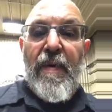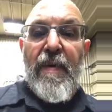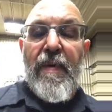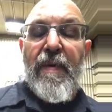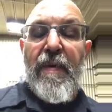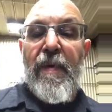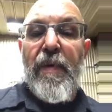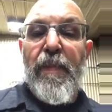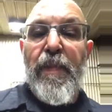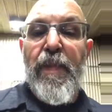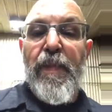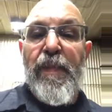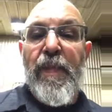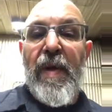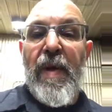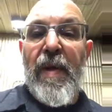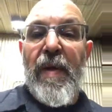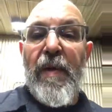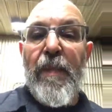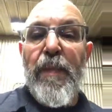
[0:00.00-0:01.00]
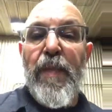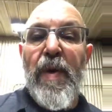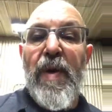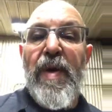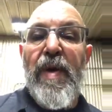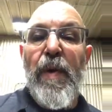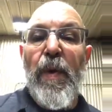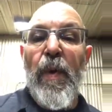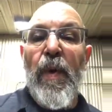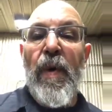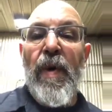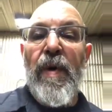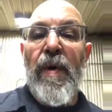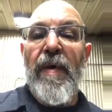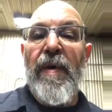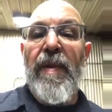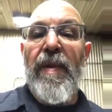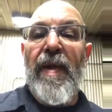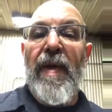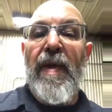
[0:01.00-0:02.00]
you kind of
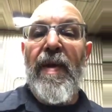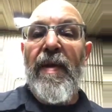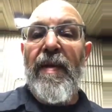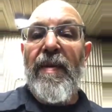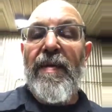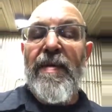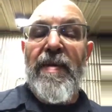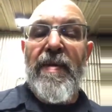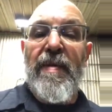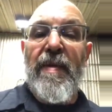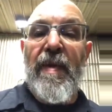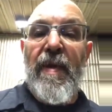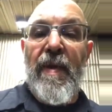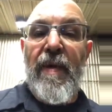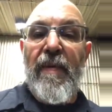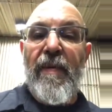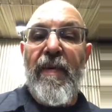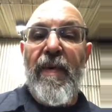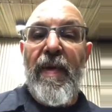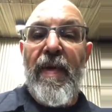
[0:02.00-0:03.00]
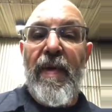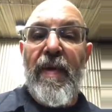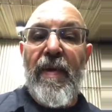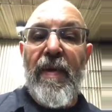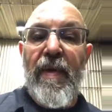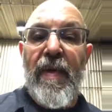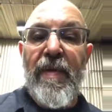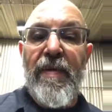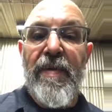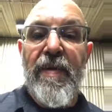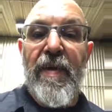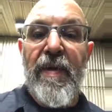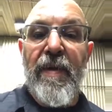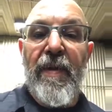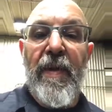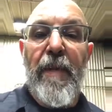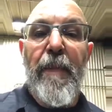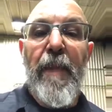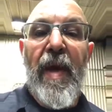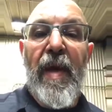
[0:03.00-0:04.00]
pre-ordered things that we didn't
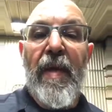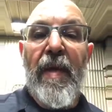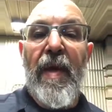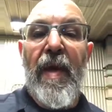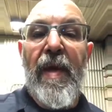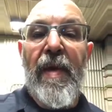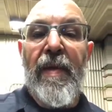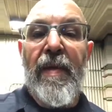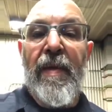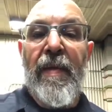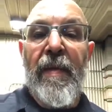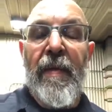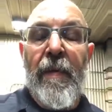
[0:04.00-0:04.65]
necessarily make yet.